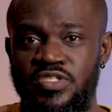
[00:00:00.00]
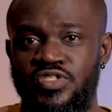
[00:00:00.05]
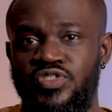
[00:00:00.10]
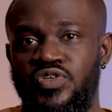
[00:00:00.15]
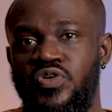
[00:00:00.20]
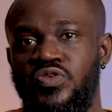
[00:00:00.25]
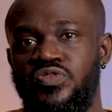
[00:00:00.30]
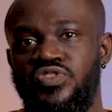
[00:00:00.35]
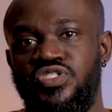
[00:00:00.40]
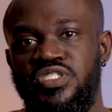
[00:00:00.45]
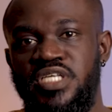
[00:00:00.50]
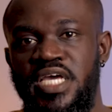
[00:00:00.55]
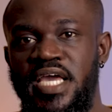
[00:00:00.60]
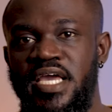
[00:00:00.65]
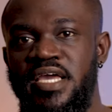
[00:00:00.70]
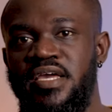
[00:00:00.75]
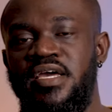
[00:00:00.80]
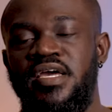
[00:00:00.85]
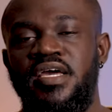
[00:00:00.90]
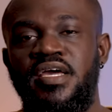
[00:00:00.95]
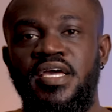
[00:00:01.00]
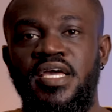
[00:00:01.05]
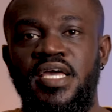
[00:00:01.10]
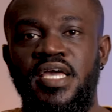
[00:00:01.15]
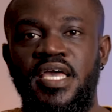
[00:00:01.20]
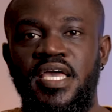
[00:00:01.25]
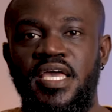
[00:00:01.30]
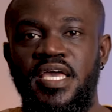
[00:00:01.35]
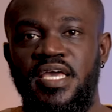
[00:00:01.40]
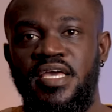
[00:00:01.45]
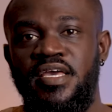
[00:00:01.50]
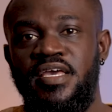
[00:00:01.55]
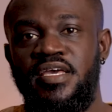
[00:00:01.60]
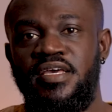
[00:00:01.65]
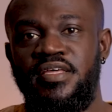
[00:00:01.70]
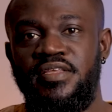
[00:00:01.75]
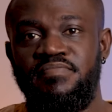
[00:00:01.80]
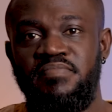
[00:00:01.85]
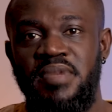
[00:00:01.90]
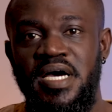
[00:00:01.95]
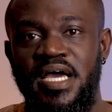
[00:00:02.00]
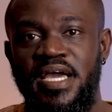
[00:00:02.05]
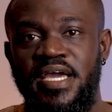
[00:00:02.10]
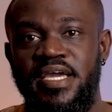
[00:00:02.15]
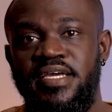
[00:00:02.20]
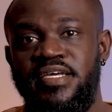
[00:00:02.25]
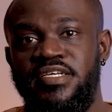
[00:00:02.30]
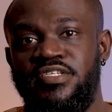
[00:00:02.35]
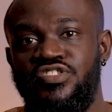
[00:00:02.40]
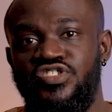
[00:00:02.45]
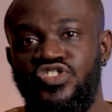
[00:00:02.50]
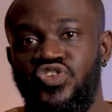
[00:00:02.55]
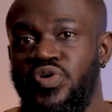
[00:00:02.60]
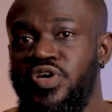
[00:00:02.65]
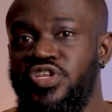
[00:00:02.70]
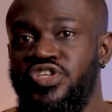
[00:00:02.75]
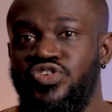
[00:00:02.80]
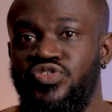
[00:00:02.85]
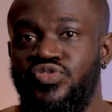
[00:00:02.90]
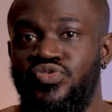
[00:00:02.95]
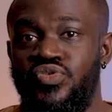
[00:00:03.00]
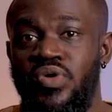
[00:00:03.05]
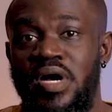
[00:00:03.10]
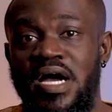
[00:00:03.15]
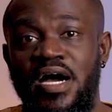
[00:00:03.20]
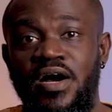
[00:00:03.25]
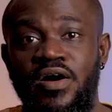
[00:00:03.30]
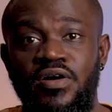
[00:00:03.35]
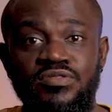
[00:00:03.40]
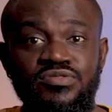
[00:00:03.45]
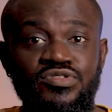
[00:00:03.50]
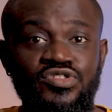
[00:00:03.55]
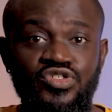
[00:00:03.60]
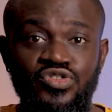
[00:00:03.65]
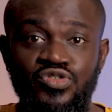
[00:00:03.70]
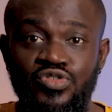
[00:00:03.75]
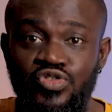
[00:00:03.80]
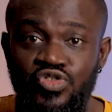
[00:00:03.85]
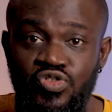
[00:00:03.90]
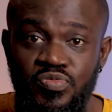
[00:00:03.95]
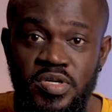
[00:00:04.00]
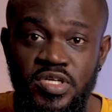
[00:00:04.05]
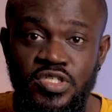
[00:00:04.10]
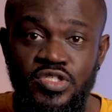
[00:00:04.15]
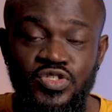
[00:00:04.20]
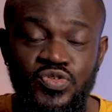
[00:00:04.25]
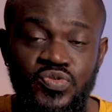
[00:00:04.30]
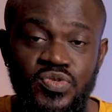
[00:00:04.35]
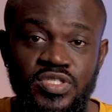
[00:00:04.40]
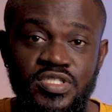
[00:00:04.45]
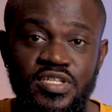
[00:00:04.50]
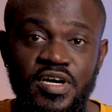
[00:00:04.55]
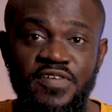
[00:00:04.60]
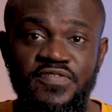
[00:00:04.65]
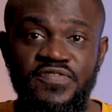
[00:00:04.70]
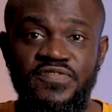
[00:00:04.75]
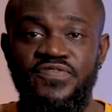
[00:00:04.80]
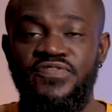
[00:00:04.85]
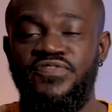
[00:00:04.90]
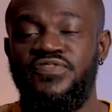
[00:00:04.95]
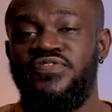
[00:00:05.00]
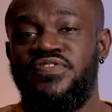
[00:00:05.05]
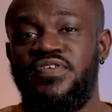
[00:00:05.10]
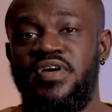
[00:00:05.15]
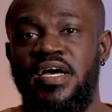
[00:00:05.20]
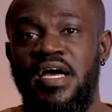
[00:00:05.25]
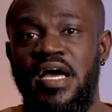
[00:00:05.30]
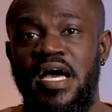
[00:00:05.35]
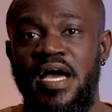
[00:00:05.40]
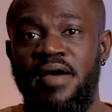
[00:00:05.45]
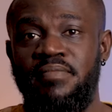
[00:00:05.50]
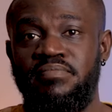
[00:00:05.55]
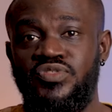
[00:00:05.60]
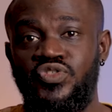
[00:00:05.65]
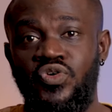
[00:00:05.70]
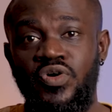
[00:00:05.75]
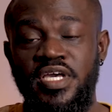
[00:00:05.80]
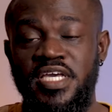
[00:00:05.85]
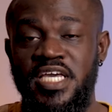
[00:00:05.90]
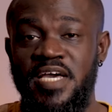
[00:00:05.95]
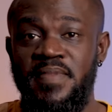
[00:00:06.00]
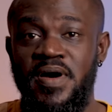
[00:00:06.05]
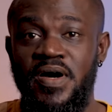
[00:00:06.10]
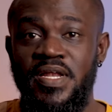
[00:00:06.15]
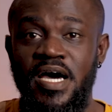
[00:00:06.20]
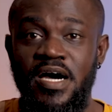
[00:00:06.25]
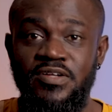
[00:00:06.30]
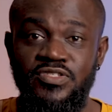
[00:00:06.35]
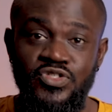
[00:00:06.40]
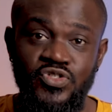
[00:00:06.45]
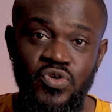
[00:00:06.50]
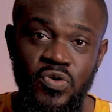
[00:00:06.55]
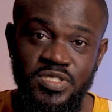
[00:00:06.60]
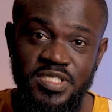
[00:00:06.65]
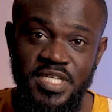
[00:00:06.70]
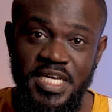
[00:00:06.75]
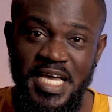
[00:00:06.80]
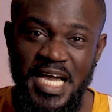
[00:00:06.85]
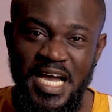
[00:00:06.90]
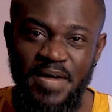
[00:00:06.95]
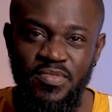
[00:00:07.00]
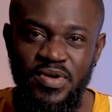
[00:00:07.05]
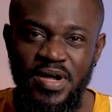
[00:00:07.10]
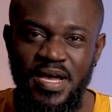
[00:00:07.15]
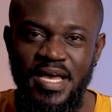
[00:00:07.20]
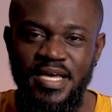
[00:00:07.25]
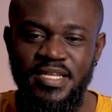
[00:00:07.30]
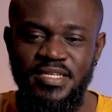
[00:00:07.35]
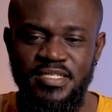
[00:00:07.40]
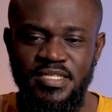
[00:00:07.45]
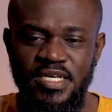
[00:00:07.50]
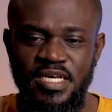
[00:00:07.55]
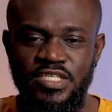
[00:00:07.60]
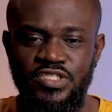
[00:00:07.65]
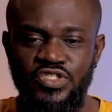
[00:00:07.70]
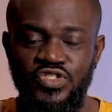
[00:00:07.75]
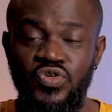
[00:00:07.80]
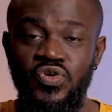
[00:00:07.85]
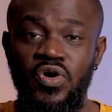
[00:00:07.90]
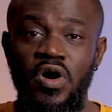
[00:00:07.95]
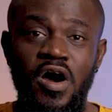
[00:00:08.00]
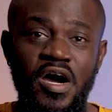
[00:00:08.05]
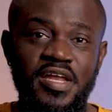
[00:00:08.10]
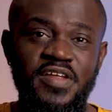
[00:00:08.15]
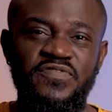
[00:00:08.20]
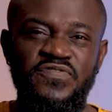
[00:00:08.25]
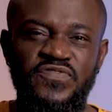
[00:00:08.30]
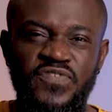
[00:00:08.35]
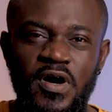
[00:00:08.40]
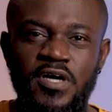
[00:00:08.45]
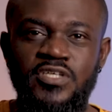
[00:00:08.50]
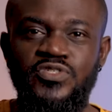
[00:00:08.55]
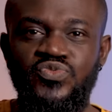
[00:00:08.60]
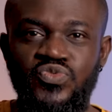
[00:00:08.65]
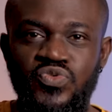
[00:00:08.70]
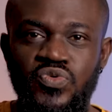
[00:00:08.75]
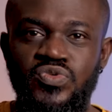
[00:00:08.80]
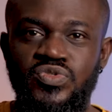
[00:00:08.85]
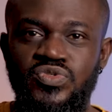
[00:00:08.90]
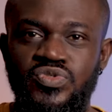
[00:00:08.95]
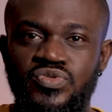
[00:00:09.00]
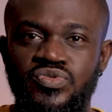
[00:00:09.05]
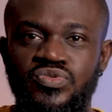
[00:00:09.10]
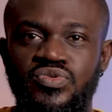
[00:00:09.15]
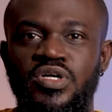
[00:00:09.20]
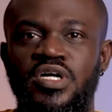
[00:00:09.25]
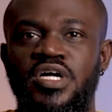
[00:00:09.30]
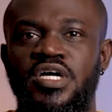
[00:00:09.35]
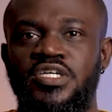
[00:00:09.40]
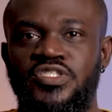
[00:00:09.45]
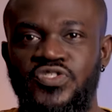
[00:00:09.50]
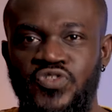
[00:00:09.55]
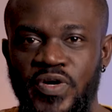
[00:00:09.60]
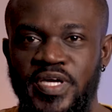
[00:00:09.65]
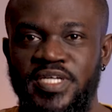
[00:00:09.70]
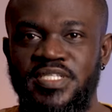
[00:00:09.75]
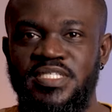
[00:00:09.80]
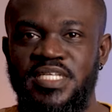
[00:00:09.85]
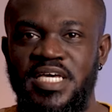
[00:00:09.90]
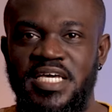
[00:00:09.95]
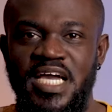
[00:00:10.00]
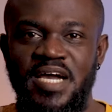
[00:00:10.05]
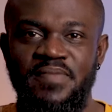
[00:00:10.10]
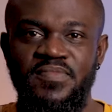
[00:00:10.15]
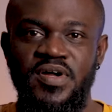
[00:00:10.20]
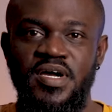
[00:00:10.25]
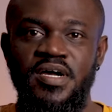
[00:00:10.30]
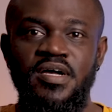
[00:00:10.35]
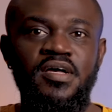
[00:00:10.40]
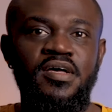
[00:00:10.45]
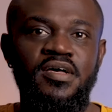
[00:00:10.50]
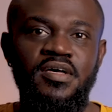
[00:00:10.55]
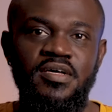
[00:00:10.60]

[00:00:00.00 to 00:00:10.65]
So today, in my showing you how YouTubers do stuff, I'm talking about how to talk to the camera, and there's no hard and fast rule to talking to the camera.